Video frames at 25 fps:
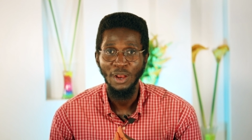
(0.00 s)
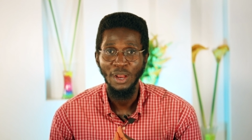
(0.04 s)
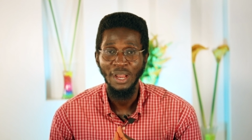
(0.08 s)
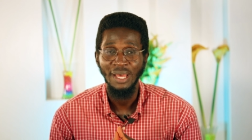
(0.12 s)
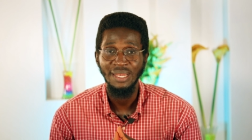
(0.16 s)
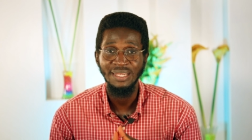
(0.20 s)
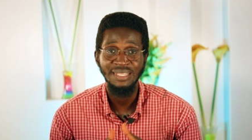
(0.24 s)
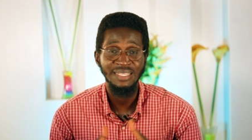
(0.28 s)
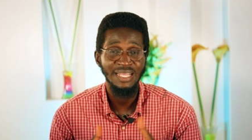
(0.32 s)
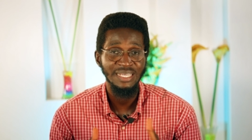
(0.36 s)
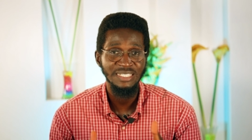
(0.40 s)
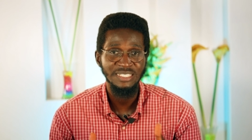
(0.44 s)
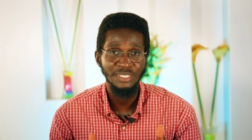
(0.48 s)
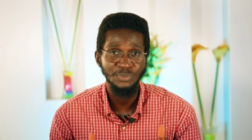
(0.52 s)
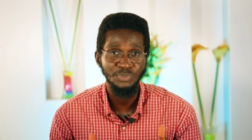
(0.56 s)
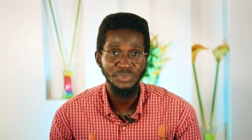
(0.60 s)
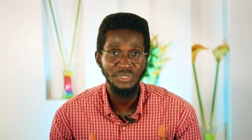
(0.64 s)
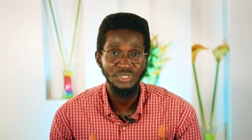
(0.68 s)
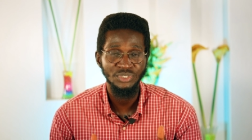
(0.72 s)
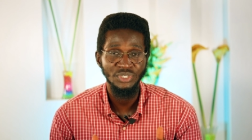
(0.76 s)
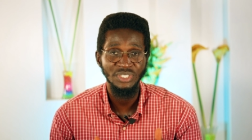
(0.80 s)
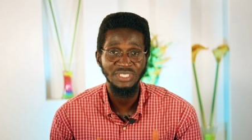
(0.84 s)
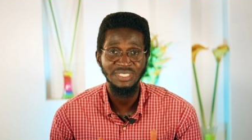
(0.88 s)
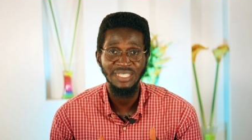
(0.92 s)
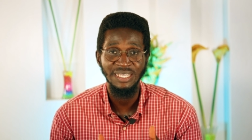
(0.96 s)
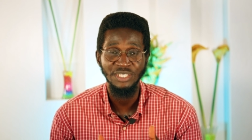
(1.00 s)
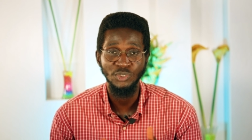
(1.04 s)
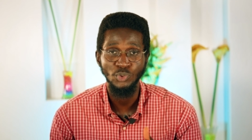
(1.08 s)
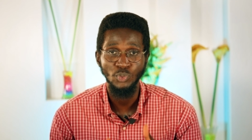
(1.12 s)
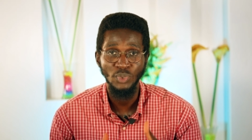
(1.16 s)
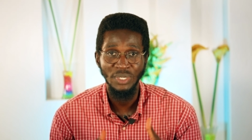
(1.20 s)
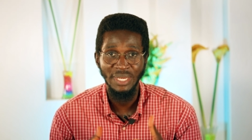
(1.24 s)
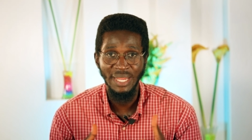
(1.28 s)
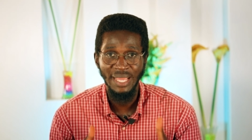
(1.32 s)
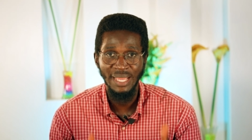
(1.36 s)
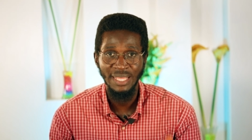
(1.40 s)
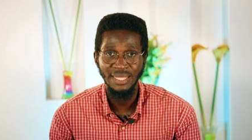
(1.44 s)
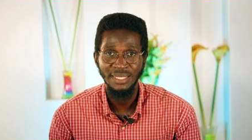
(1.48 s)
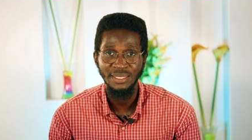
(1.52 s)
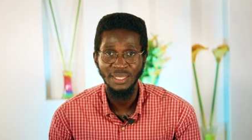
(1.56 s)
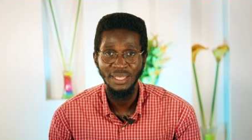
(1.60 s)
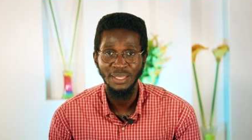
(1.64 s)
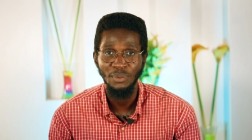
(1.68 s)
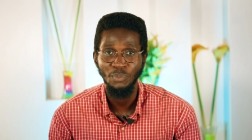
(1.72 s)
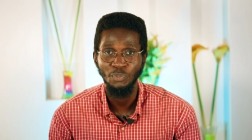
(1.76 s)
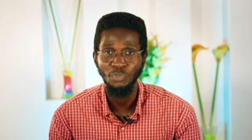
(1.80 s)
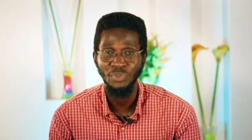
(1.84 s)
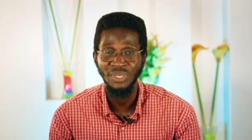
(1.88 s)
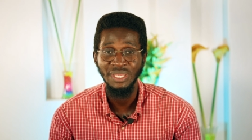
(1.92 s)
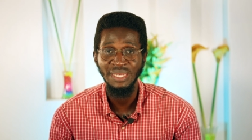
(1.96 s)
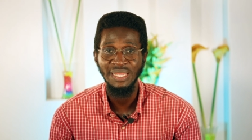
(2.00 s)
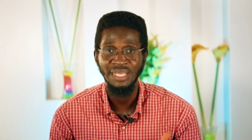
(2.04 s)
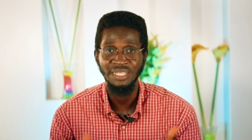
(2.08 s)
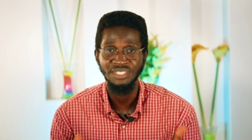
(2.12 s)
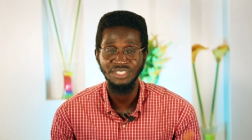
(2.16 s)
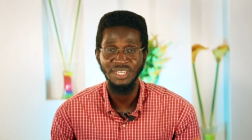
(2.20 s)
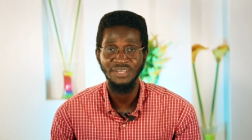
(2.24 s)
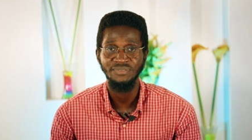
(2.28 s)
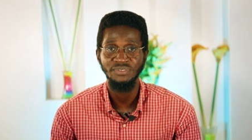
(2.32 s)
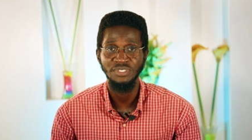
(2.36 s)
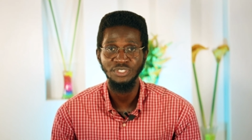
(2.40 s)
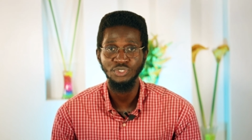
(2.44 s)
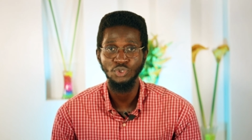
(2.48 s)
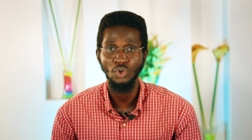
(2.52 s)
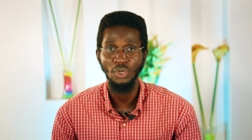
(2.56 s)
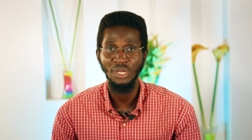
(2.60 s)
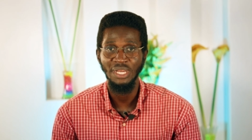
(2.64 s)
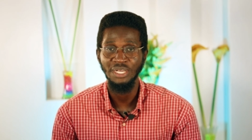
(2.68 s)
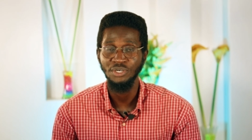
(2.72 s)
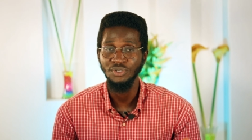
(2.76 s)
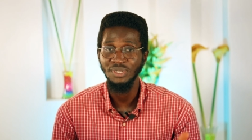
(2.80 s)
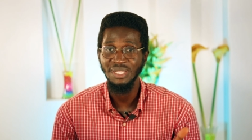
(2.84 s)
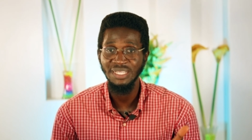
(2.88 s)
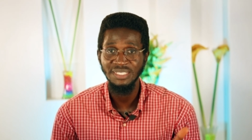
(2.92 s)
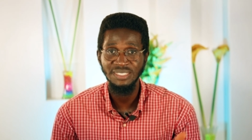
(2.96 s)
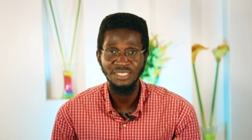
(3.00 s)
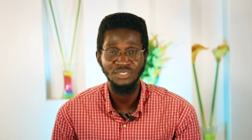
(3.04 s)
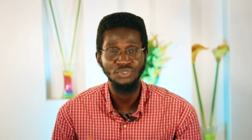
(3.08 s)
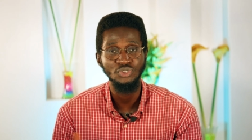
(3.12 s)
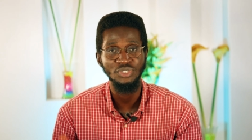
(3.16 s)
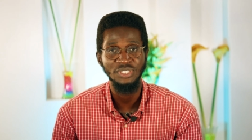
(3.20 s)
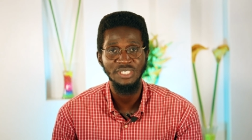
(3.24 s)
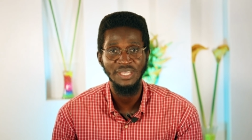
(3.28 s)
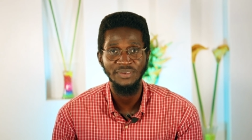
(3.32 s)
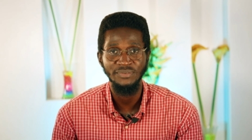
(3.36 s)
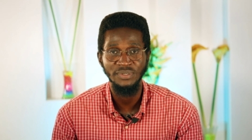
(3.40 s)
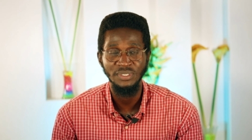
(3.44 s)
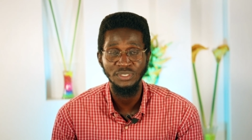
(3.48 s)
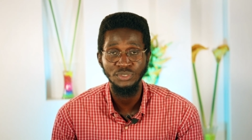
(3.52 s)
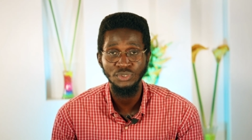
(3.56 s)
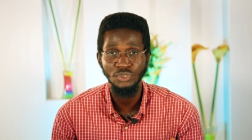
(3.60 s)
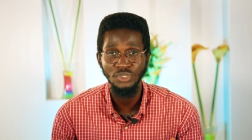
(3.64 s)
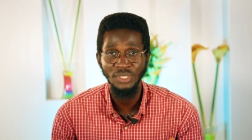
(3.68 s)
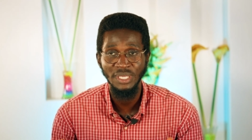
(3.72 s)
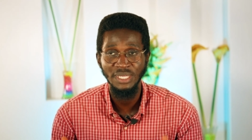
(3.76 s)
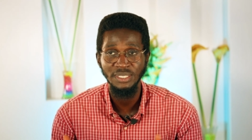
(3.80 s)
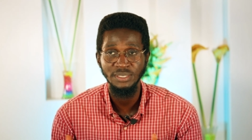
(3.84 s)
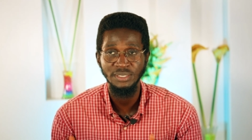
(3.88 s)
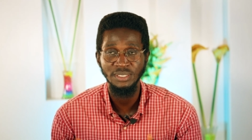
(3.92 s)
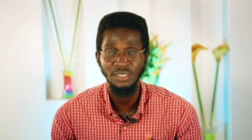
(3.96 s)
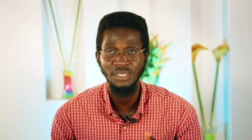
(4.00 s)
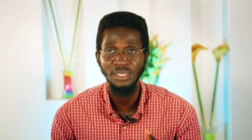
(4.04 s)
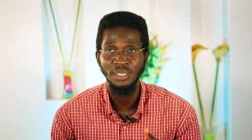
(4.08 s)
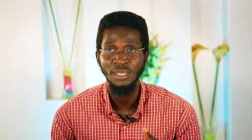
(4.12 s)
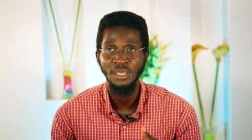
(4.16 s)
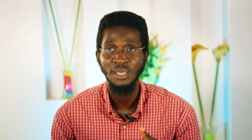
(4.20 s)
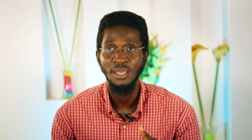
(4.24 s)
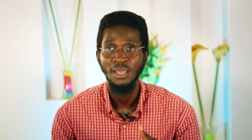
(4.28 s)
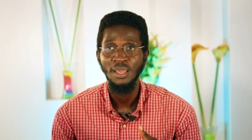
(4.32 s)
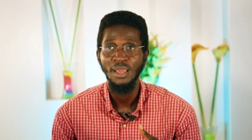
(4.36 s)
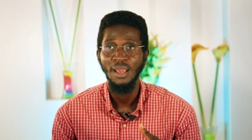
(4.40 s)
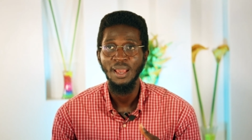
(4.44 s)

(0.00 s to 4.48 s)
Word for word: uh, leadership traits that you will learn being a Chevening scholar, relating to Chevening. So you can say,